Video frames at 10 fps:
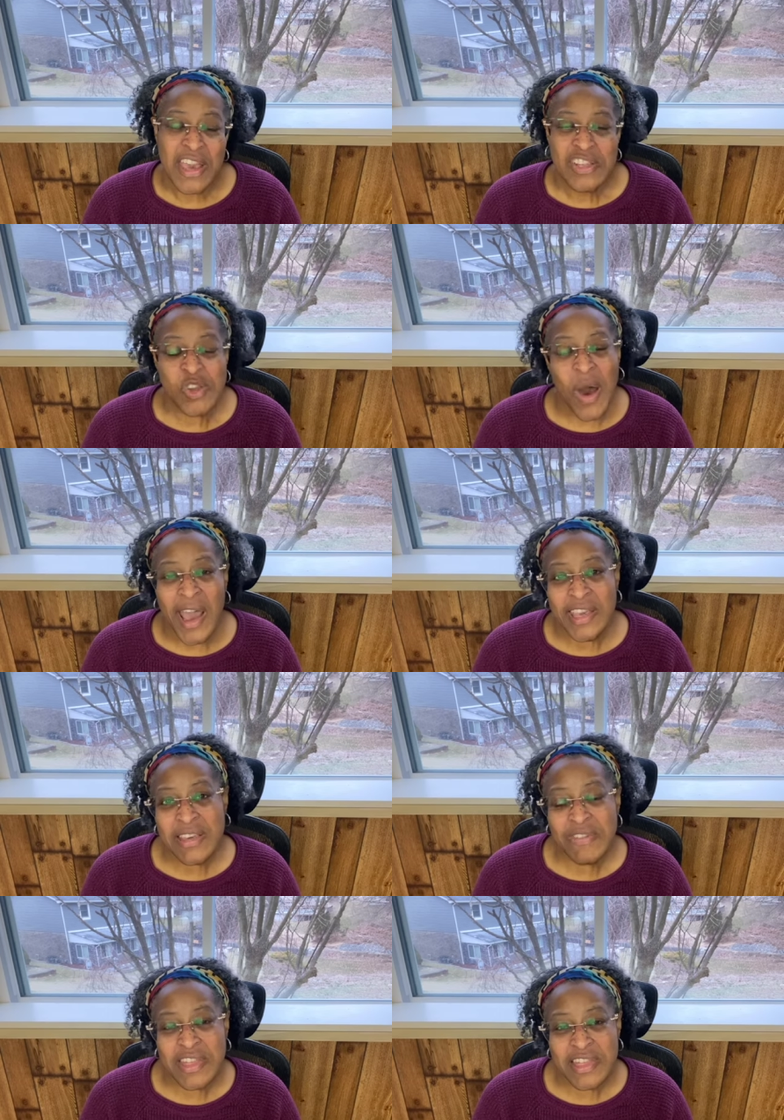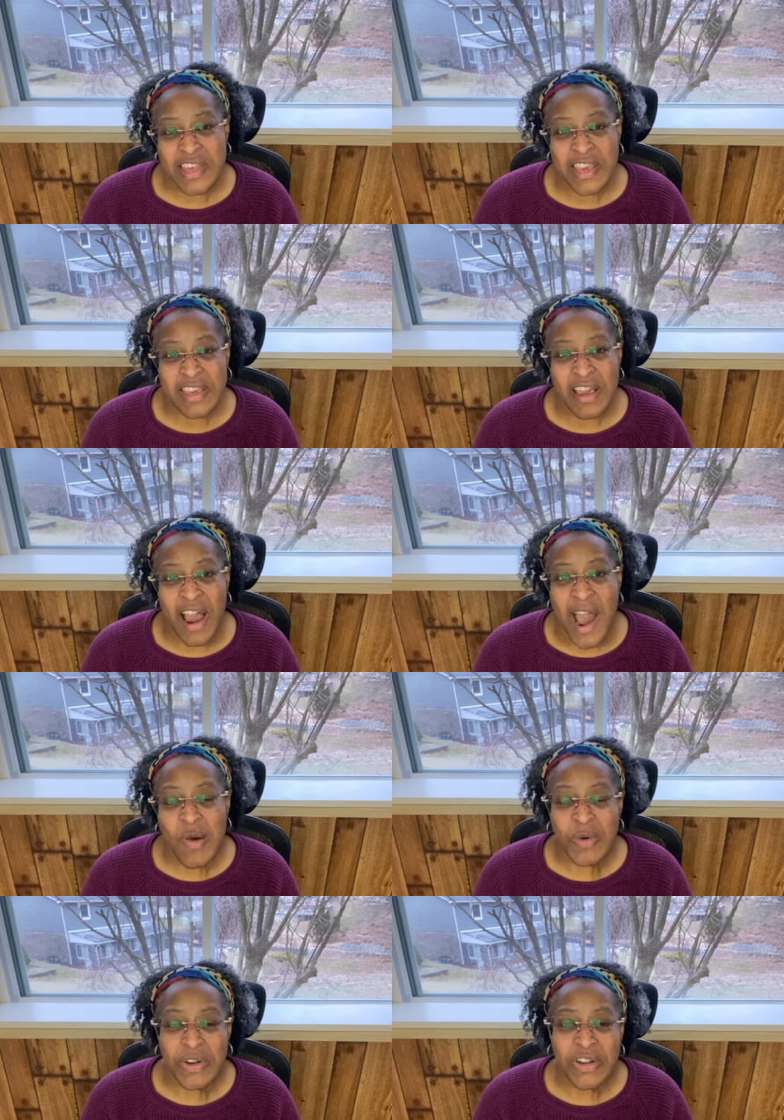So I even think
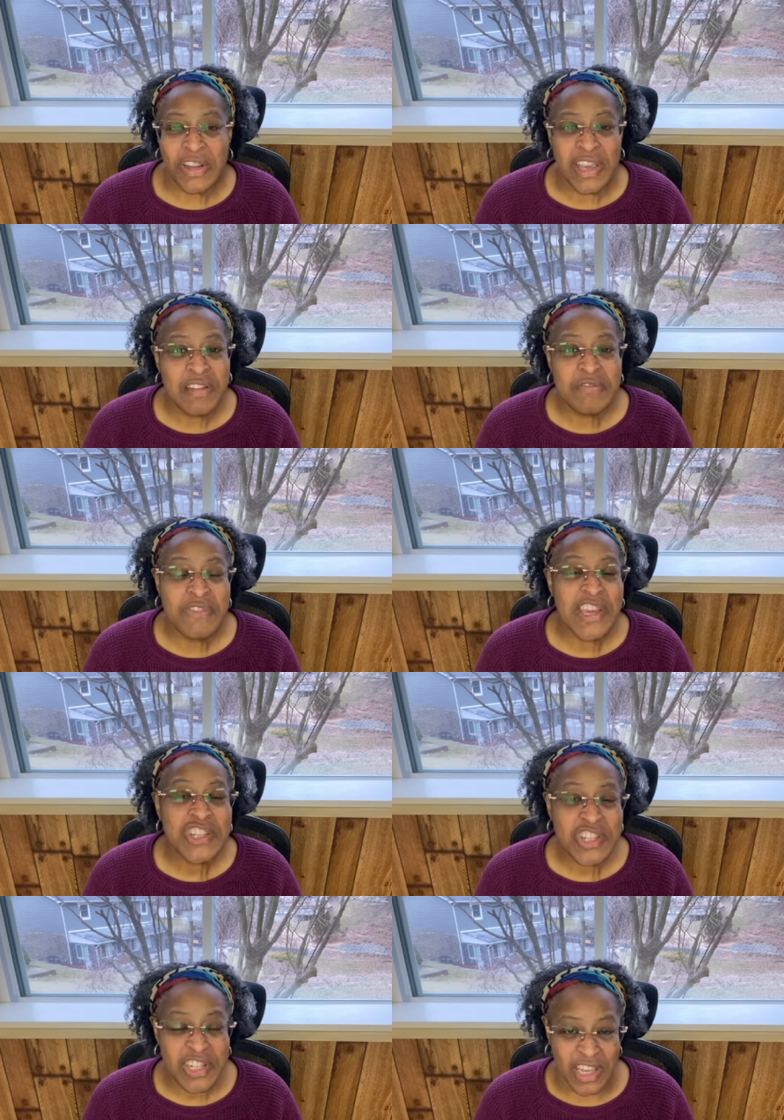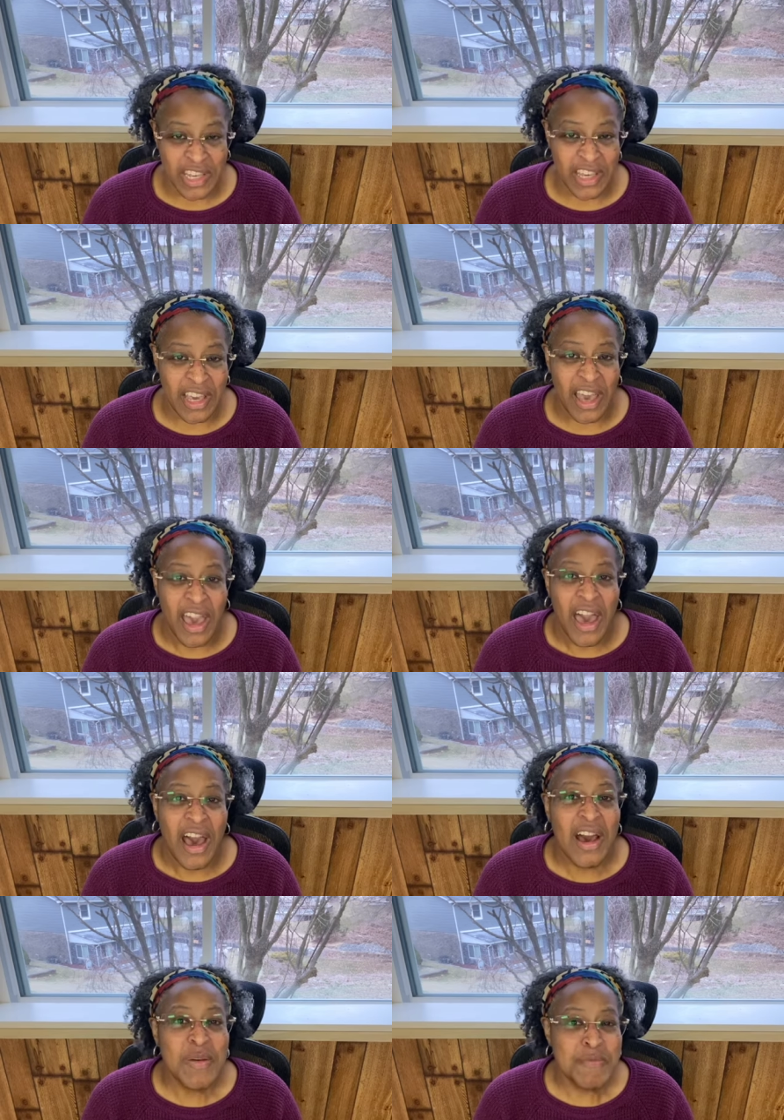our envisioning
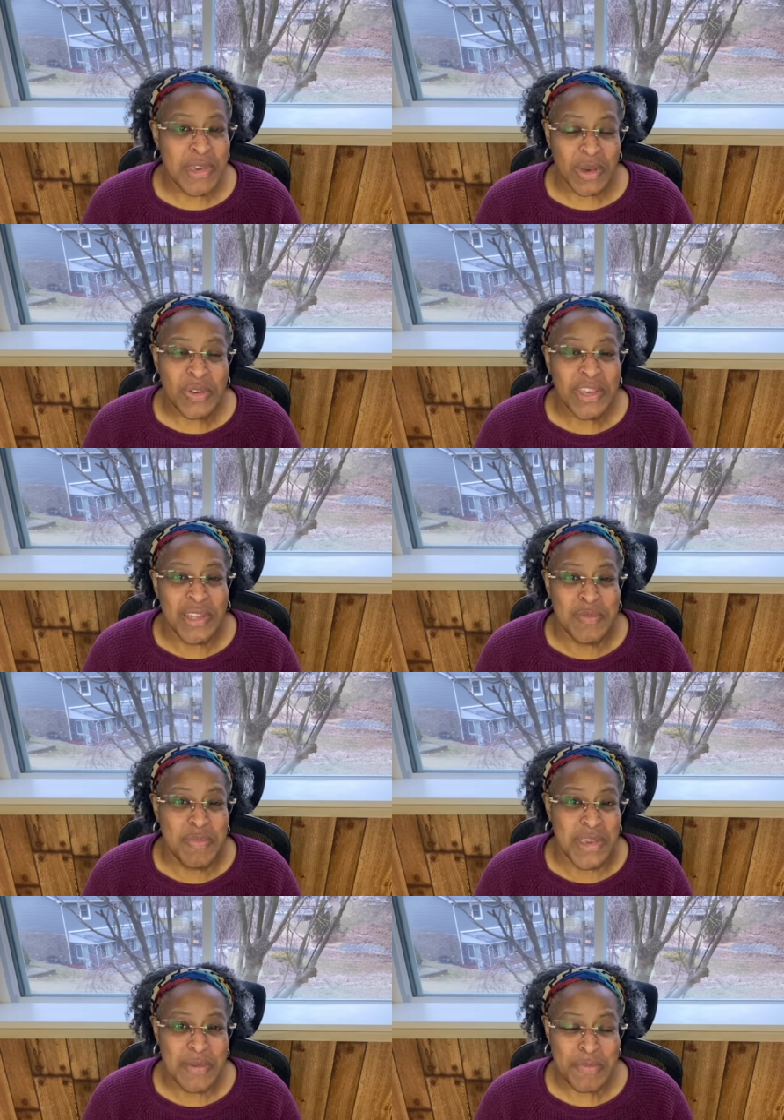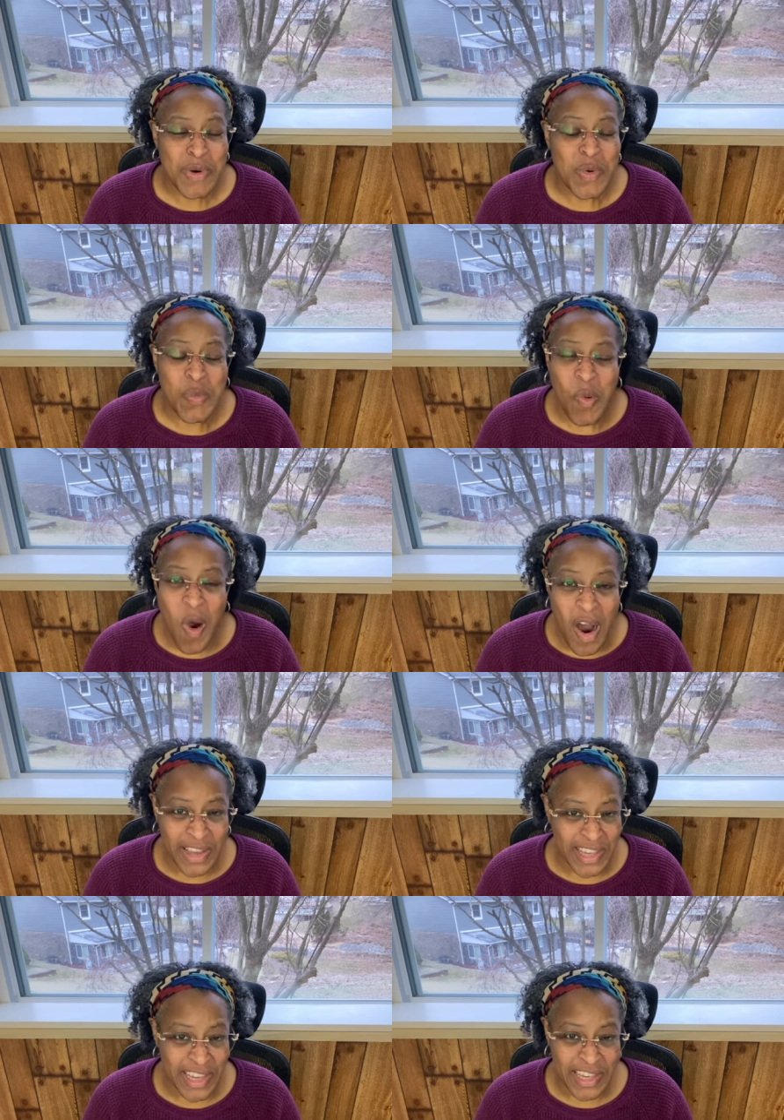a million people
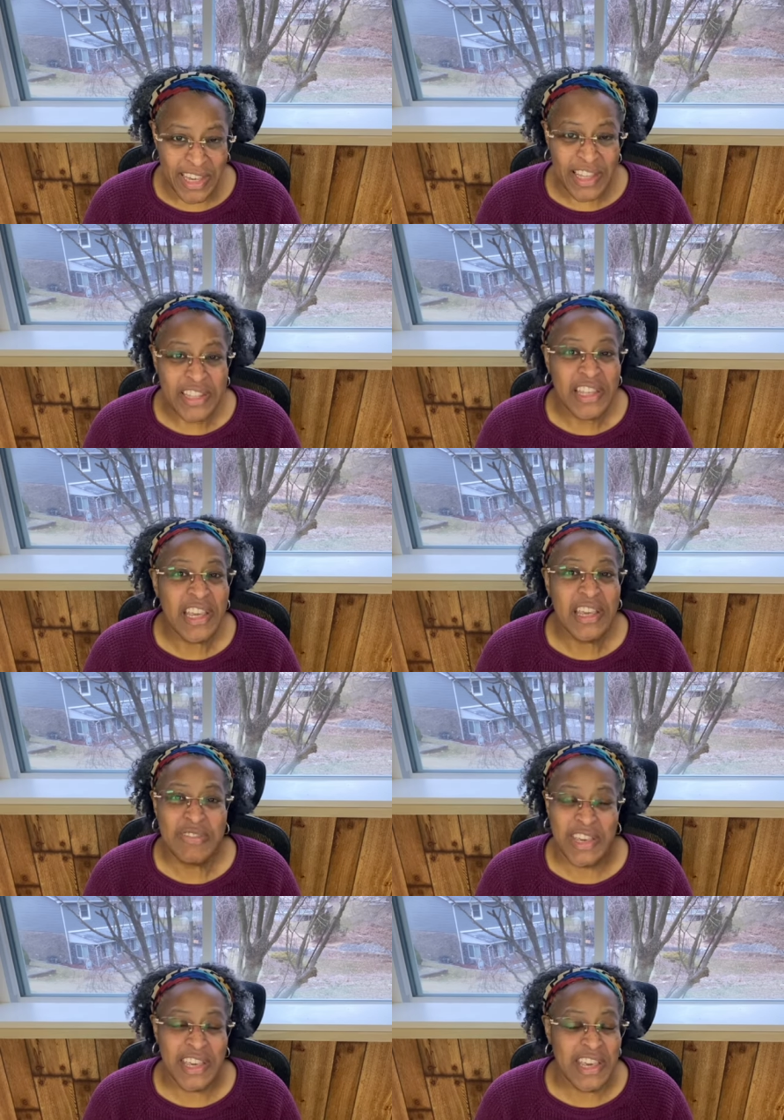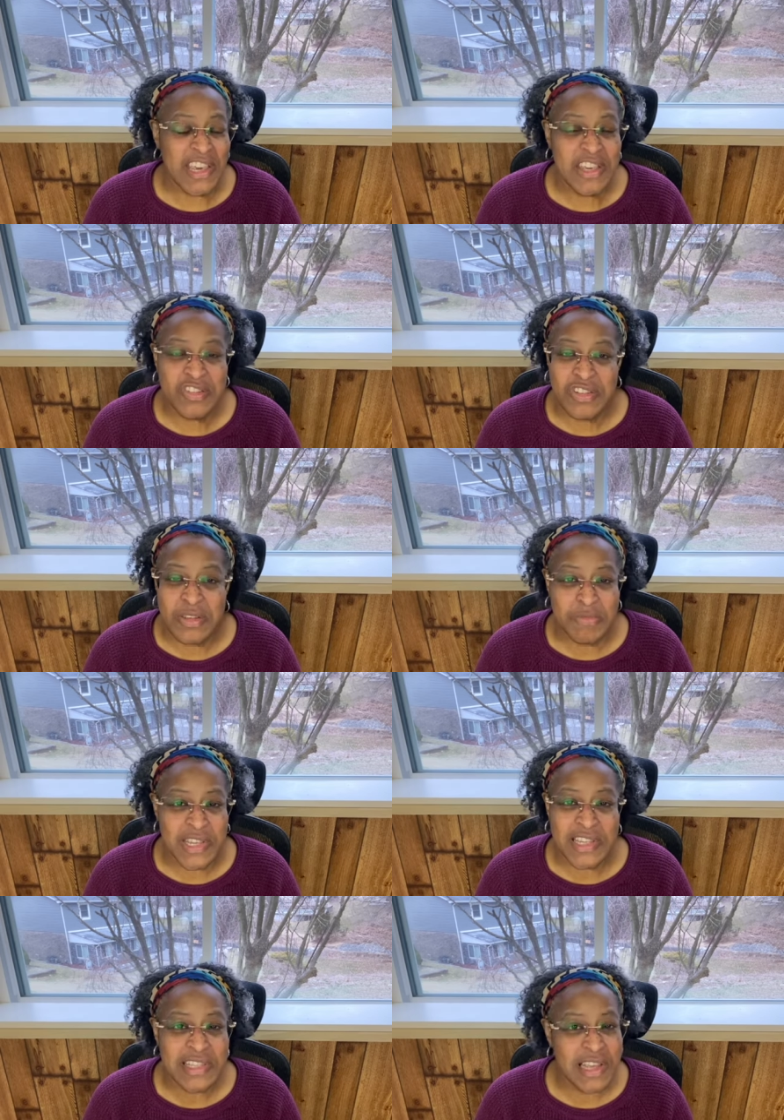walking, leaving Egypt
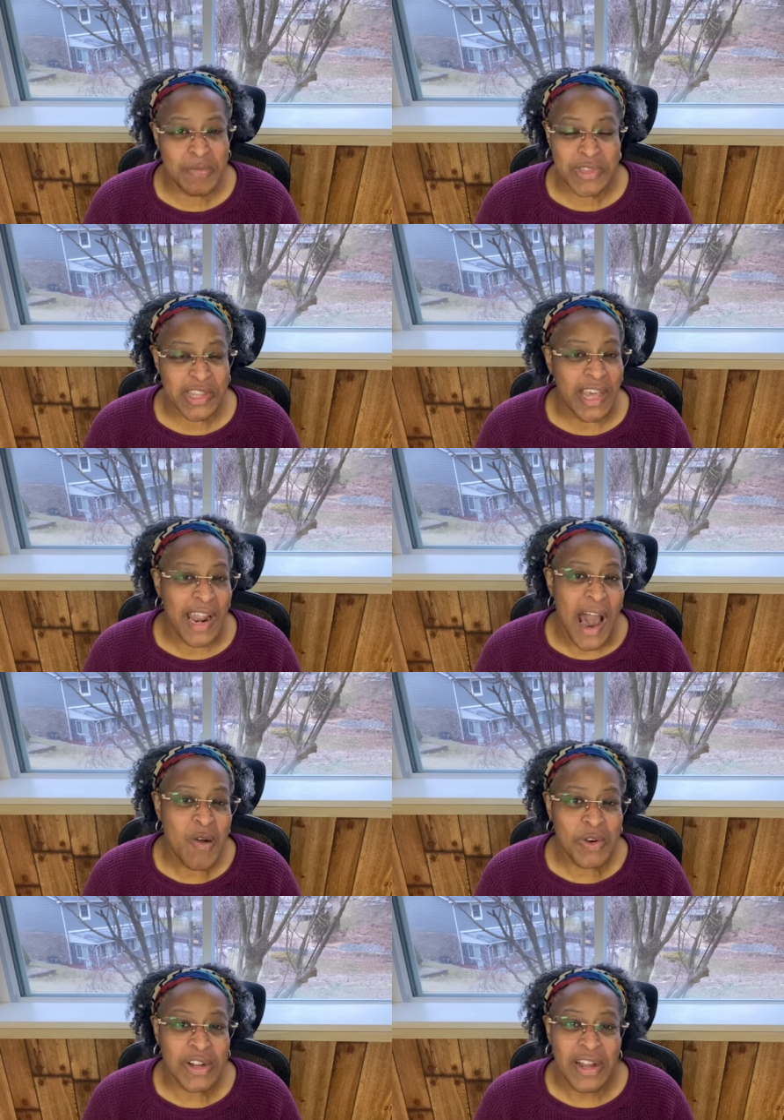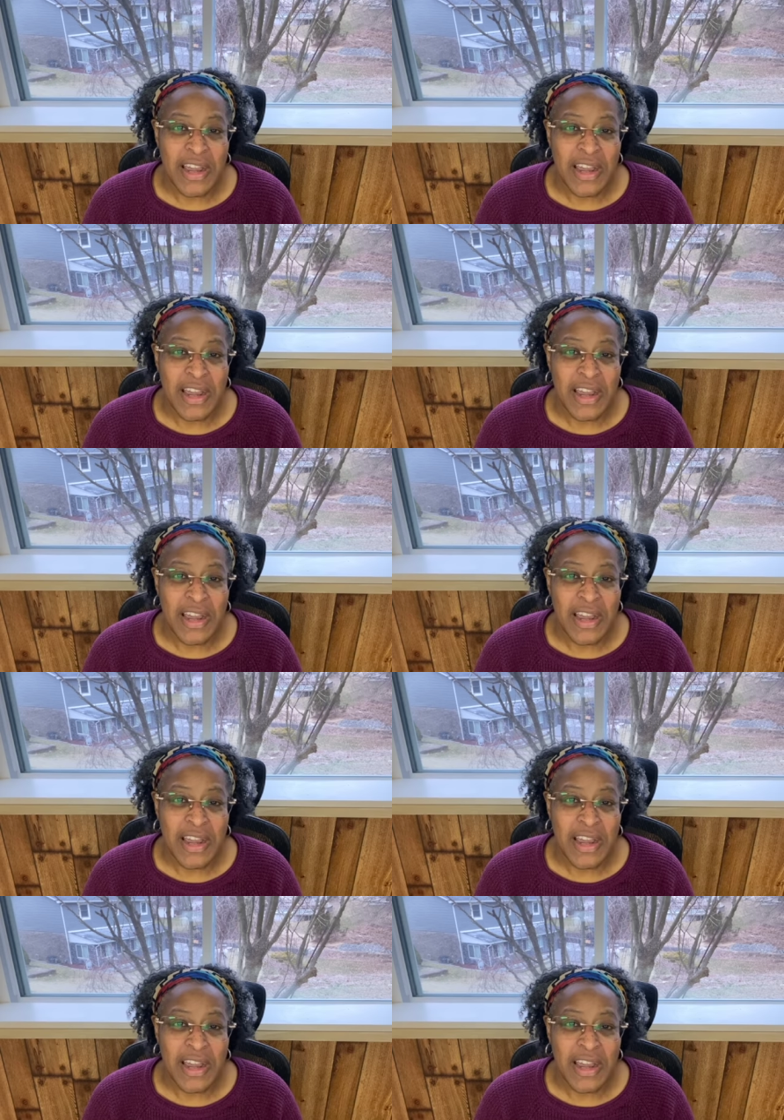is something that our